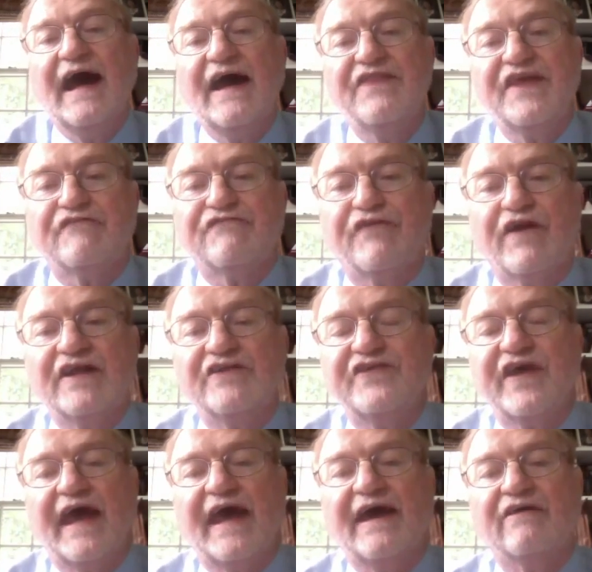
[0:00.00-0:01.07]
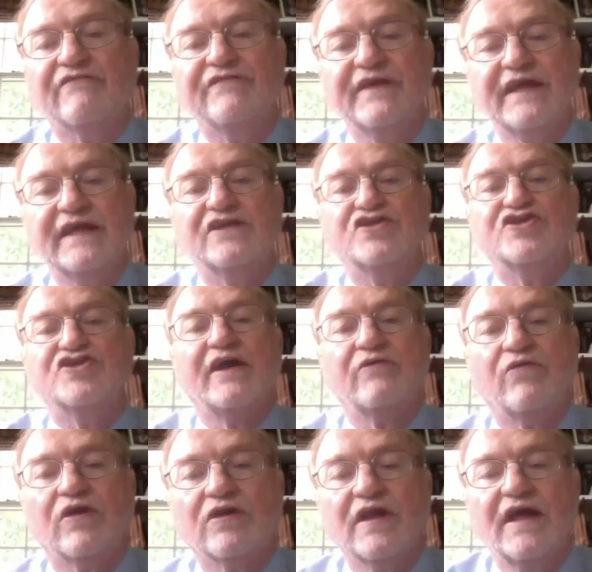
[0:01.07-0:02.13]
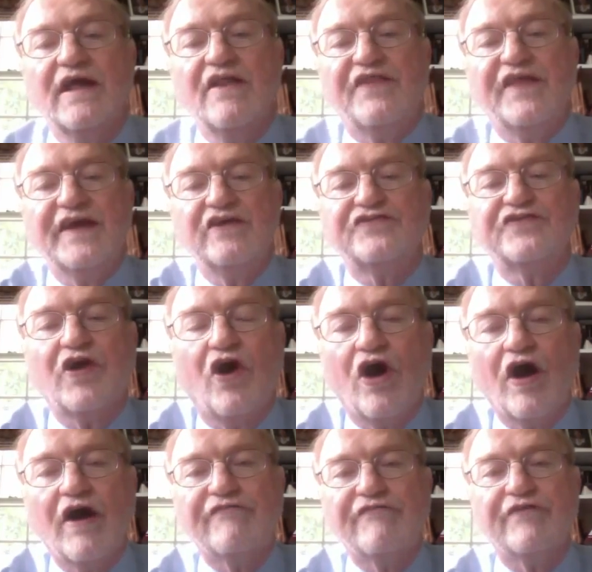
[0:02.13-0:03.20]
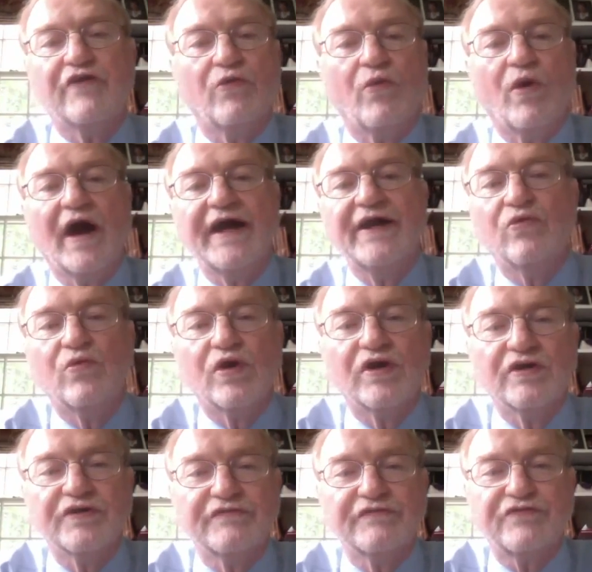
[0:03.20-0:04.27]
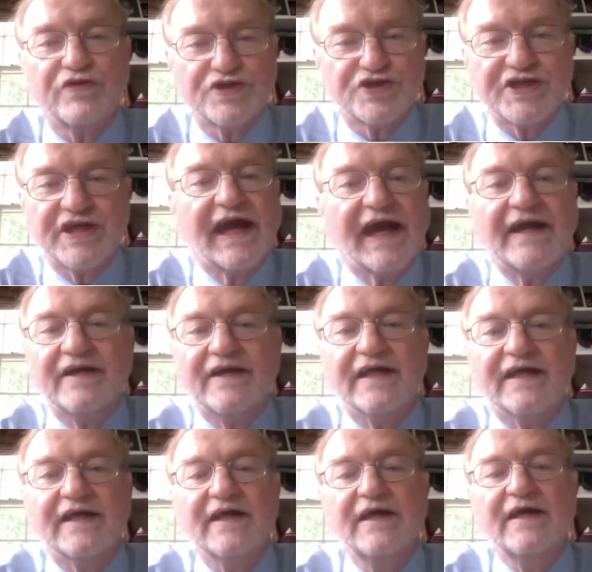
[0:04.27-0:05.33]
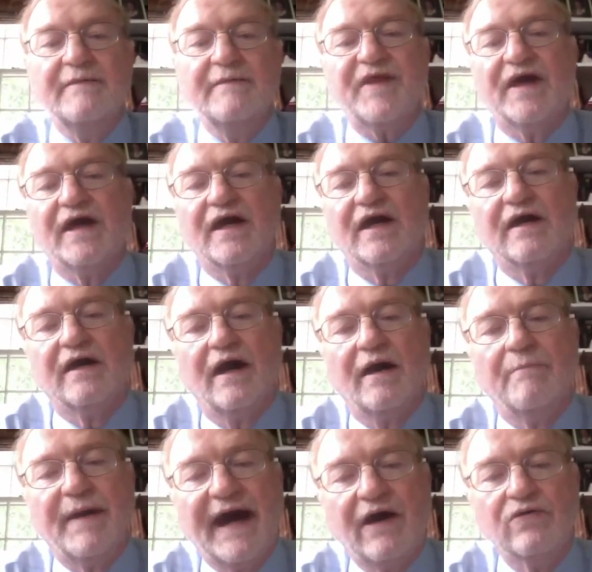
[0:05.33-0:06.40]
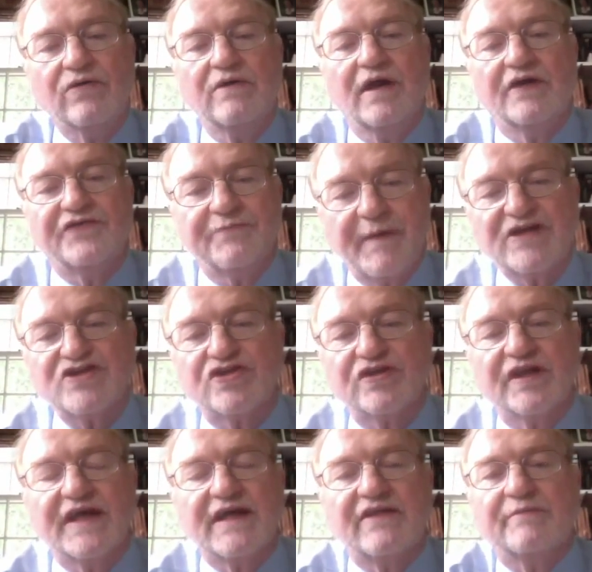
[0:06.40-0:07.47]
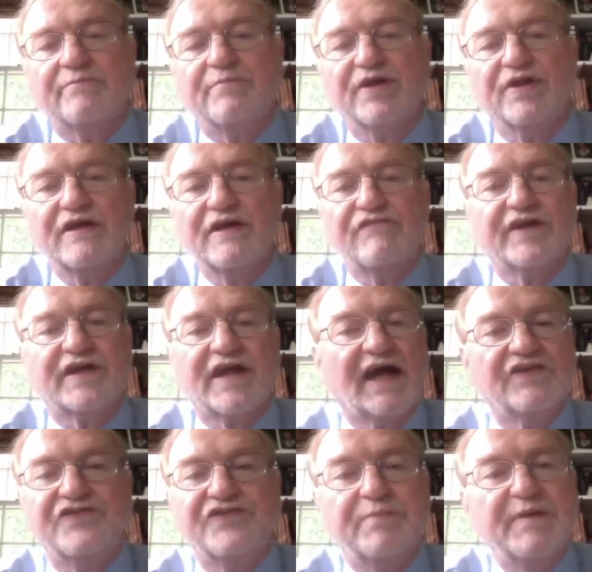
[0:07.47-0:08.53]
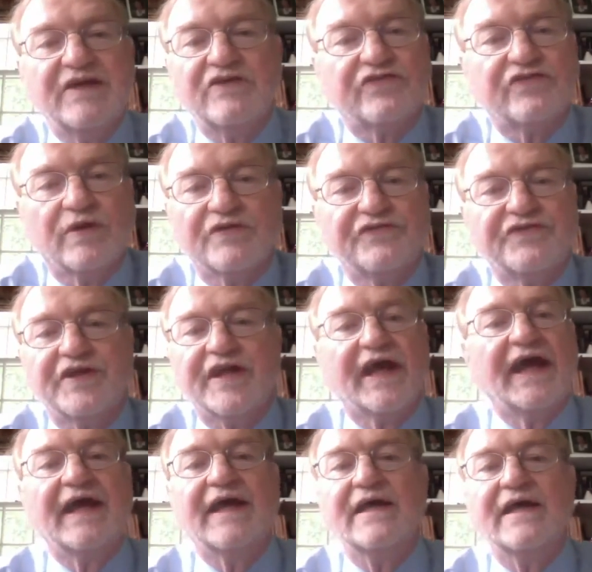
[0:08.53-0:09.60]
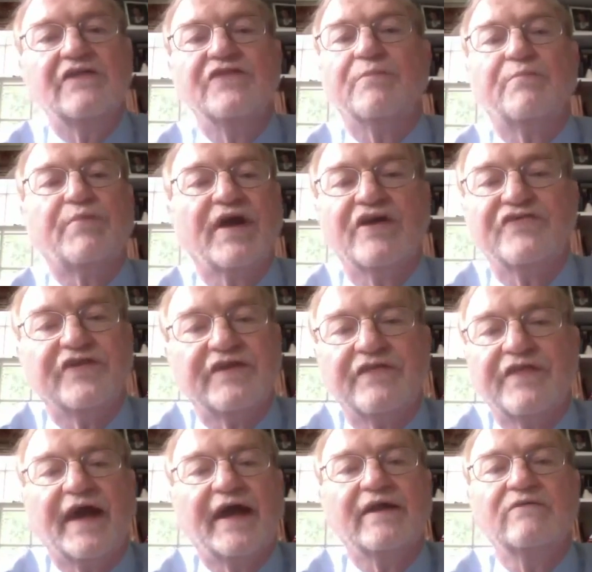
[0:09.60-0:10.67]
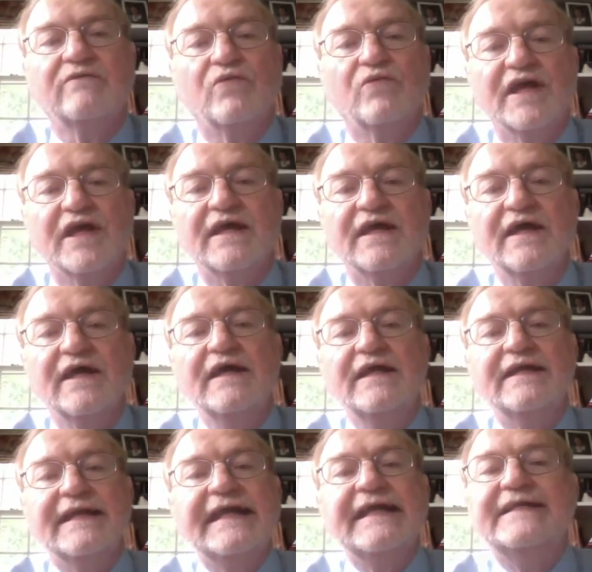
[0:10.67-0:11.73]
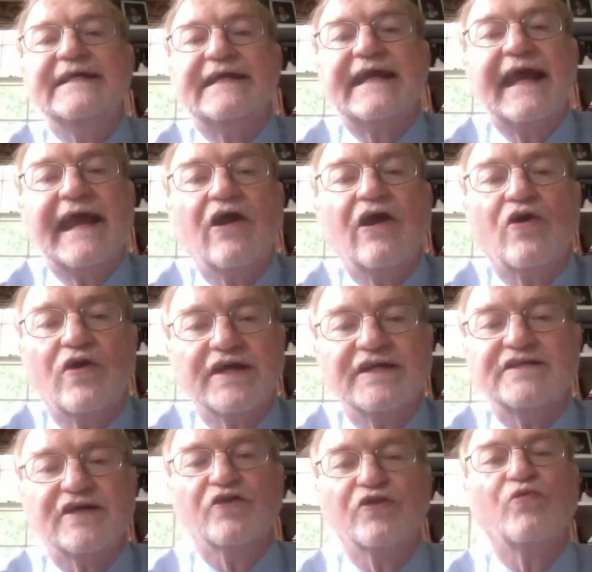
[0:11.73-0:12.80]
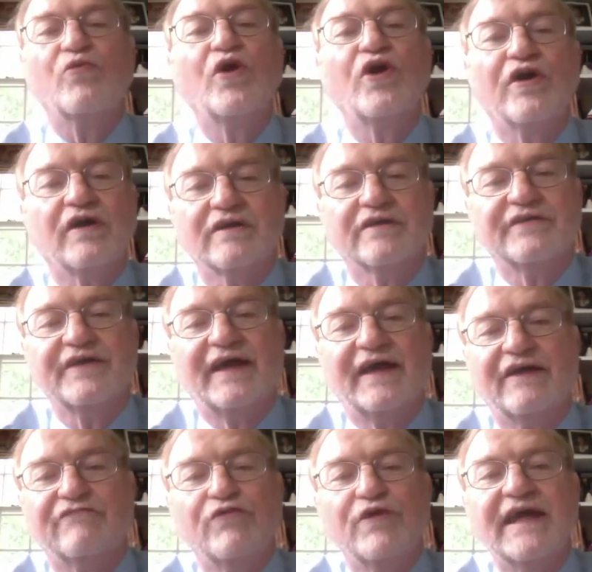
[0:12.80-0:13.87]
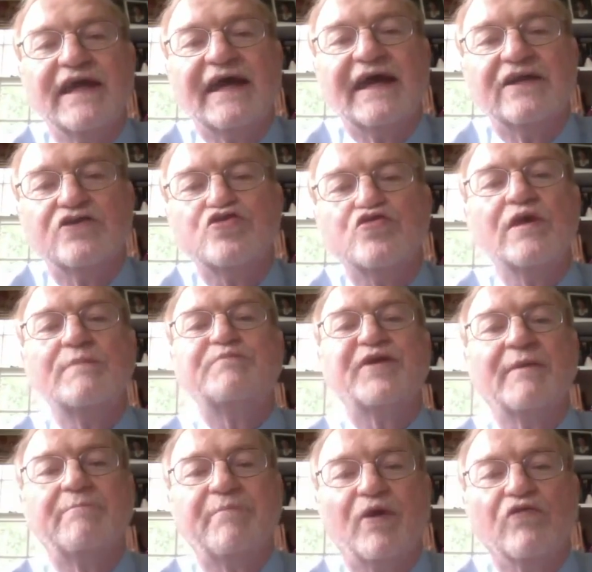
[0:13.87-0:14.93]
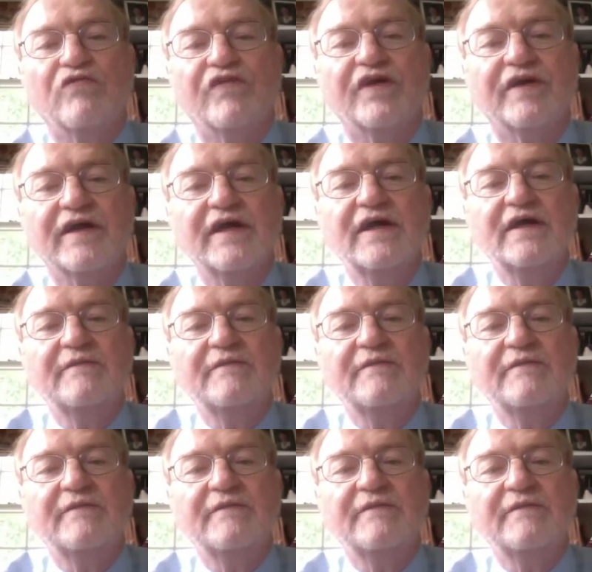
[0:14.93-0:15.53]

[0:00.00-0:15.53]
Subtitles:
I think friends have, in general, things to offer the wider world of Christianity about especially the belief that God speaks to us today in the present, that we need to carry to the world. And if we get tripped up over